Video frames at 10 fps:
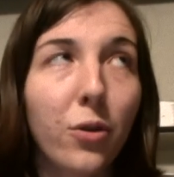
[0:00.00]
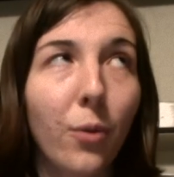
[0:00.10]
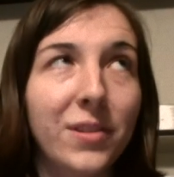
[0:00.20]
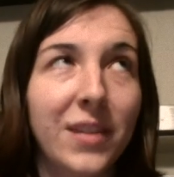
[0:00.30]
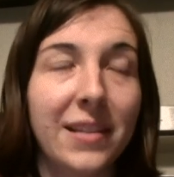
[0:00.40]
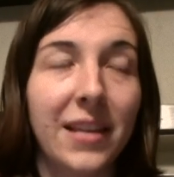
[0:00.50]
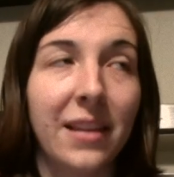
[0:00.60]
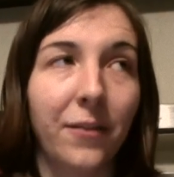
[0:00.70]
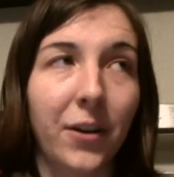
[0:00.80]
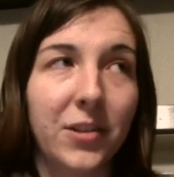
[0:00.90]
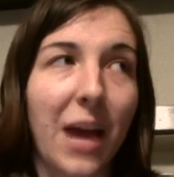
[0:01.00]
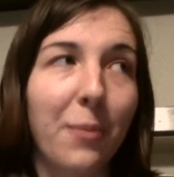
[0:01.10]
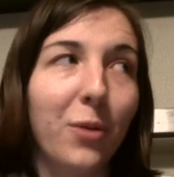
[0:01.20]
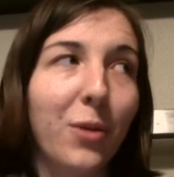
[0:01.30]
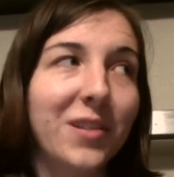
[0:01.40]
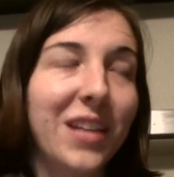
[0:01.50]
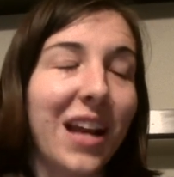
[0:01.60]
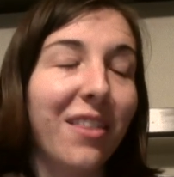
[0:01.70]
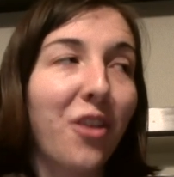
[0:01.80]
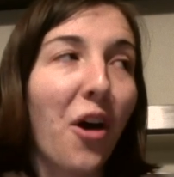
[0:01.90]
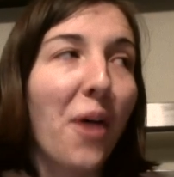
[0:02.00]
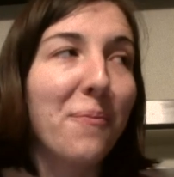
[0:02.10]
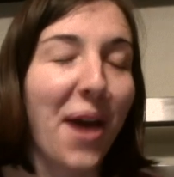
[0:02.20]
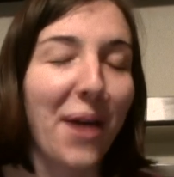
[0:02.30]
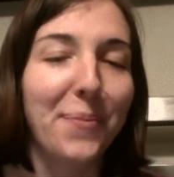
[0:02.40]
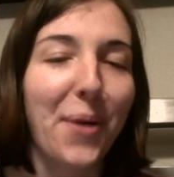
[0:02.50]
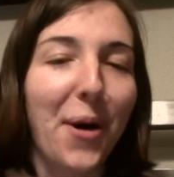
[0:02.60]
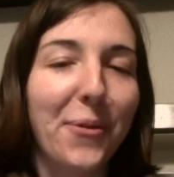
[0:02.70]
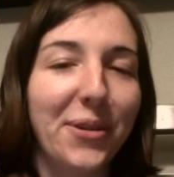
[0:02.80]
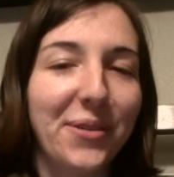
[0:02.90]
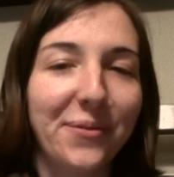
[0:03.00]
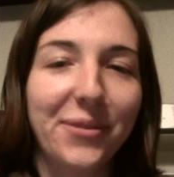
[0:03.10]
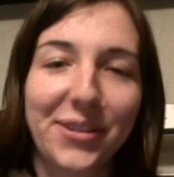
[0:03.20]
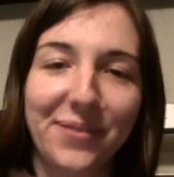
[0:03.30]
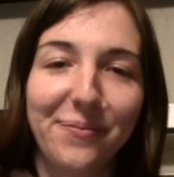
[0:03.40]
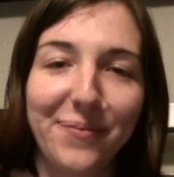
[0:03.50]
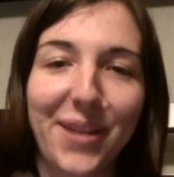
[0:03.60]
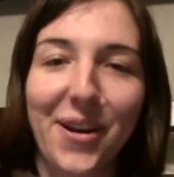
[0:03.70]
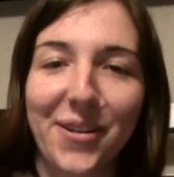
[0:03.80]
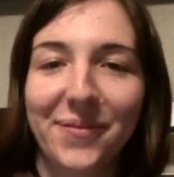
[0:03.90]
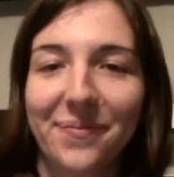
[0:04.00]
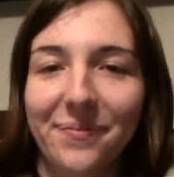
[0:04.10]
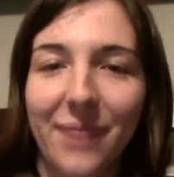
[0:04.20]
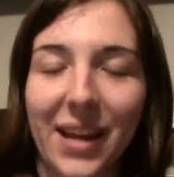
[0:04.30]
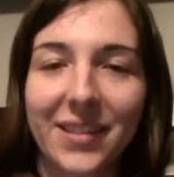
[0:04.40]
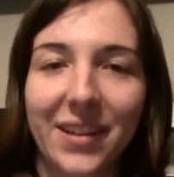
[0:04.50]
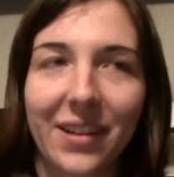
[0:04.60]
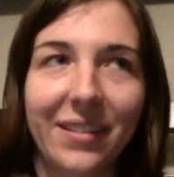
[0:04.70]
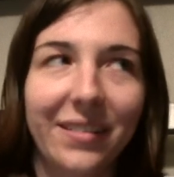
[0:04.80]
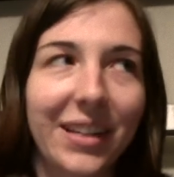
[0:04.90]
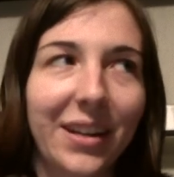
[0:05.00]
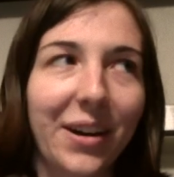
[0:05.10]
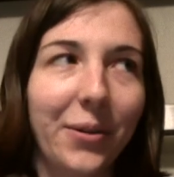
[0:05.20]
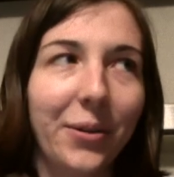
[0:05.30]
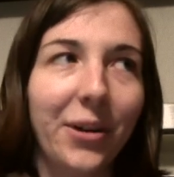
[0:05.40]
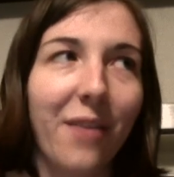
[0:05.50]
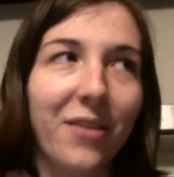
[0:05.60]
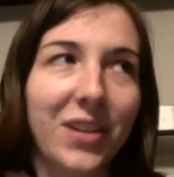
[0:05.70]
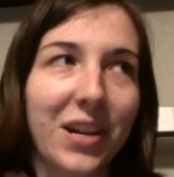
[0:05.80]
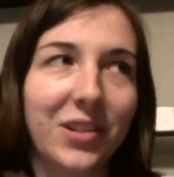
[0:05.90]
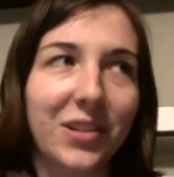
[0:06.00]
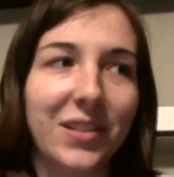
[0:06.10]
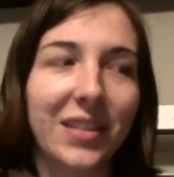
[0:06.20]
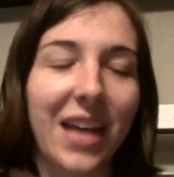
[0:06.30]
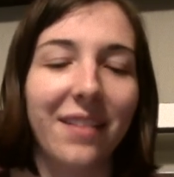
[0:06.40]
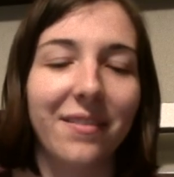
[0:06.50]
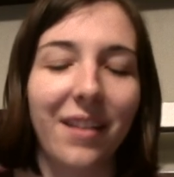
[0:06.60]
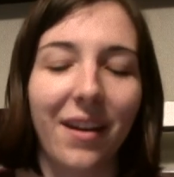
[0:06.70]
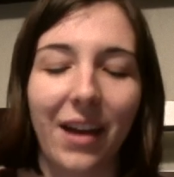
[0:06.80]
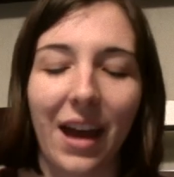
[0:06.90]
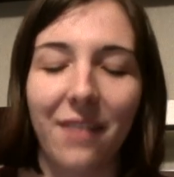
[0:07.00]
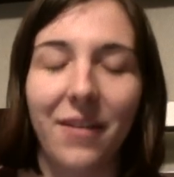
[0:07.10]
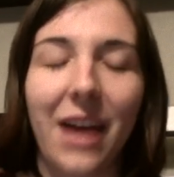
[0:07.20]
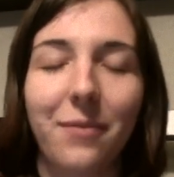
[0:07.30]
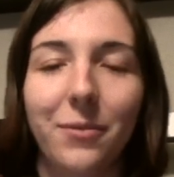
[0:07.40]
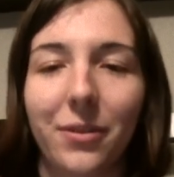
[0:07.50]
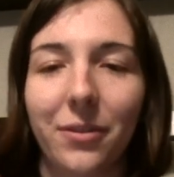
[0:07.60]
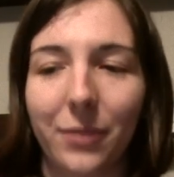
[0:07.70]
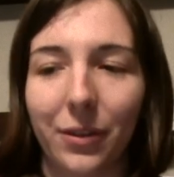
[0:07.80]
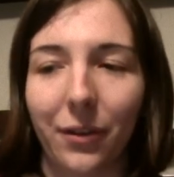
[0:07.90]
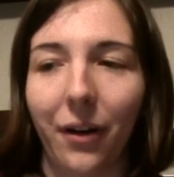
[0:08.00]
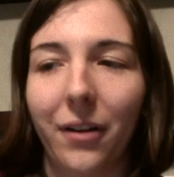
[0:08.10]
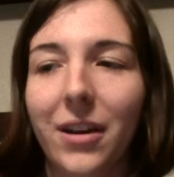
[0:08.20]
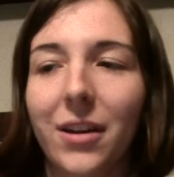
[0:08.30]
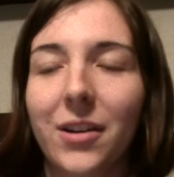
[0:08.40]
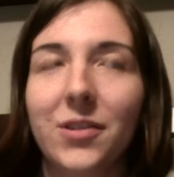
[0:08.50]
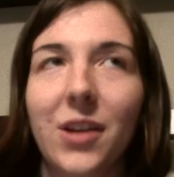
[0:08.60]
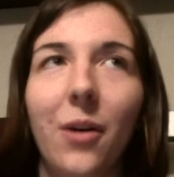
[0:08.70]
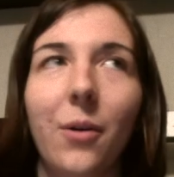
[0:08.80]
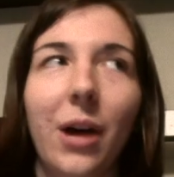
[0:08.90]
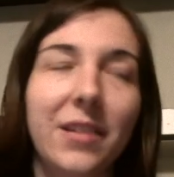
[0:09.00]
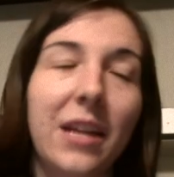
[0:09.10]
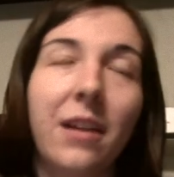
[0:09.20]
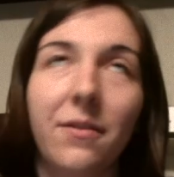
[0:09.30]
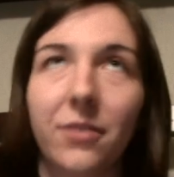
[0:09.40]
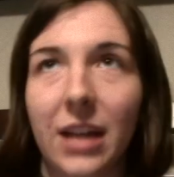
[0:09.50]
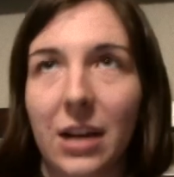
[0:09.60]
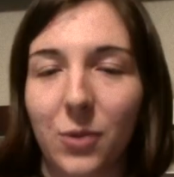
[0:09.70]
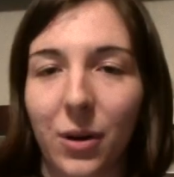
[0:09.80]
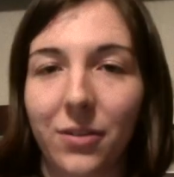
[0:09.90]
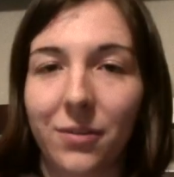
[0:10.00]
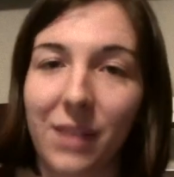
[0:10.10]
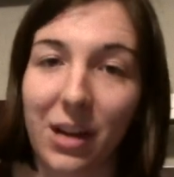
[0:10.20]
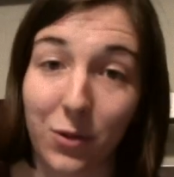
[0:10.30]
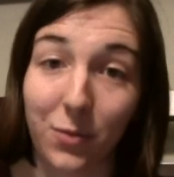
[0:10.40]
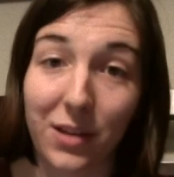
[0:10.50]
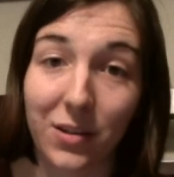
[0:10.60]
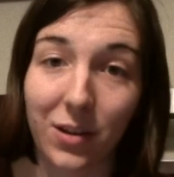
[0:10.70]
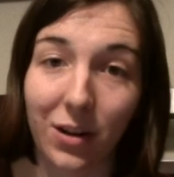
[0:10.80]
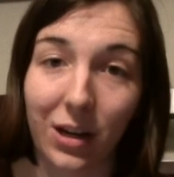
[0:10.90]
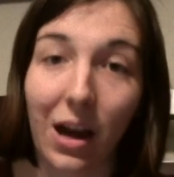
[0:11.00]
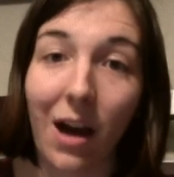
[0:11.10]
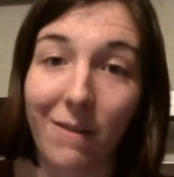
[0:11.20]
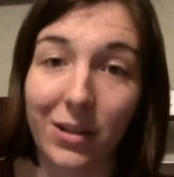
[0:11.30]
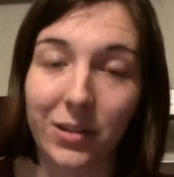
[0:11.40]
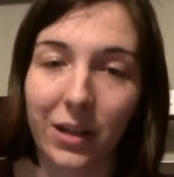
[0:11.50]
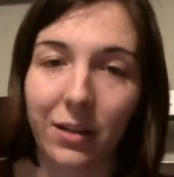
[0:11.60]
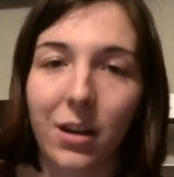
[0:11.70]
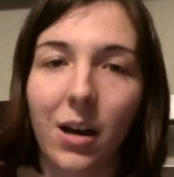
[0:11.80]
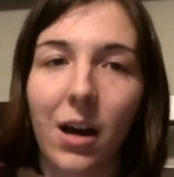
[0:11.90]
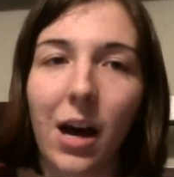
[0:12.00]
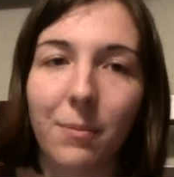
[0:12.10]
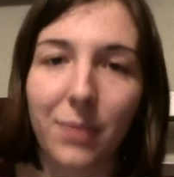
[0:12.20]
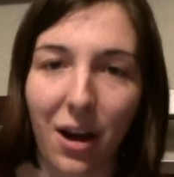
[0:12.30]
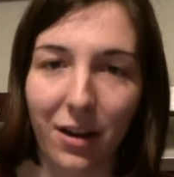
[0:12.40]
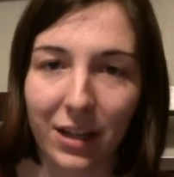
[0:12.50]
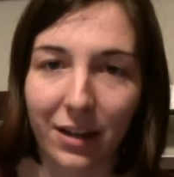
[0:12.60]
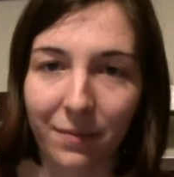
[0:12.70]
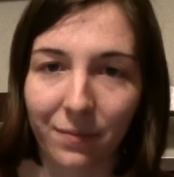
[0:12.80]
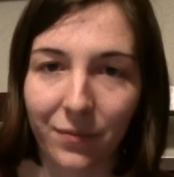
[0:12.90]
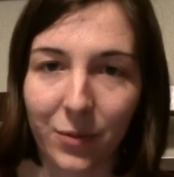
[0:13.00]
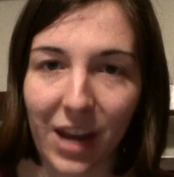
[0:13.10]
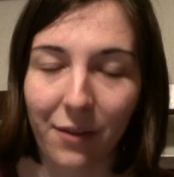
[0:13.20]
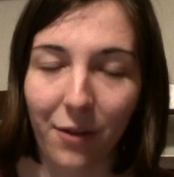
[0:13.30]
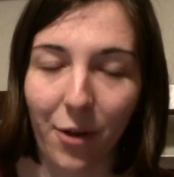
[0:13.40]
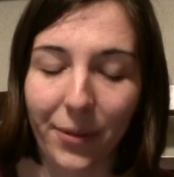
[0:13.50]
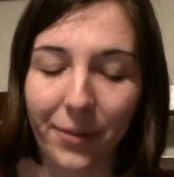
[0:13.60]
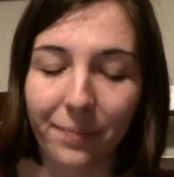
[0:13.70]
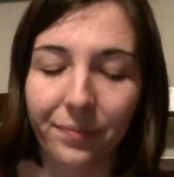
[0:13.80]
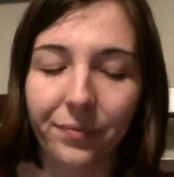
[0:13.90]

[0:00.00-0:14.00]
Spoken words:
the ones that I said the first time were the ones that I thought MacBall would know, based on, you know, conversations that I have had with her. So I said definitely Edgeworth Mace Attorney, obviously. Byakuya from Danganronpa.